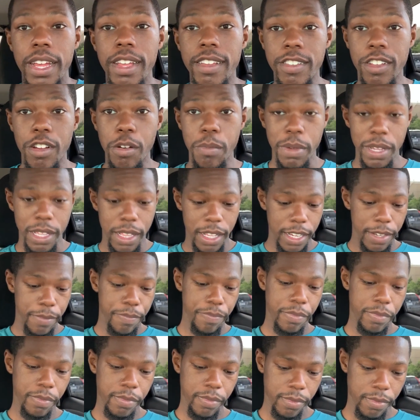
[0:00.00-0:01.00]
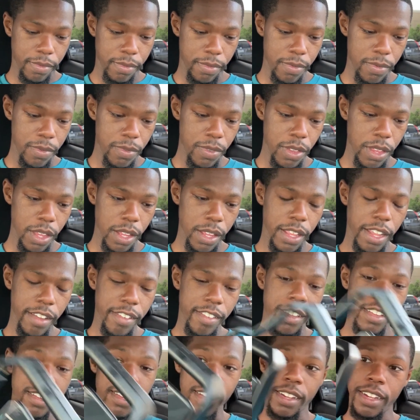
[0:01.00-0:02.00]
it's gonna be lit.
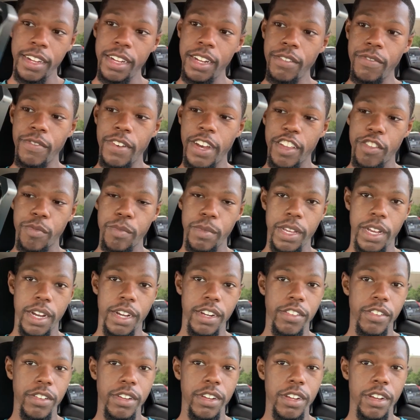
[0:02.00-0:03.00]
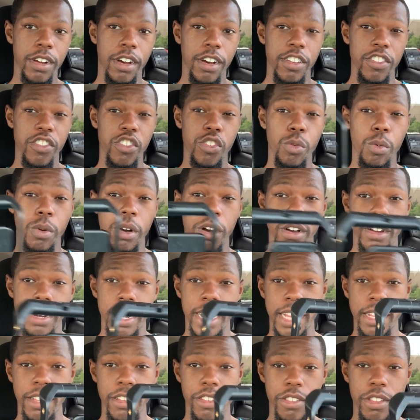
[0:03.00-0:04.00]
This is a good investment, y'all. This one costs
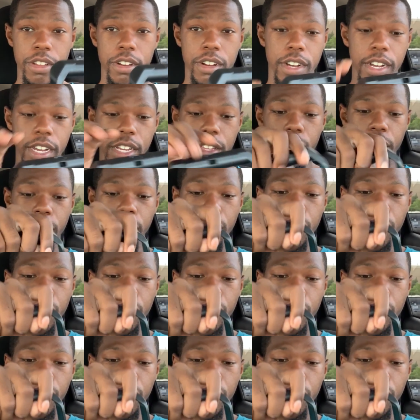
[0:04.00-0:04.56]
$12, y'all, and you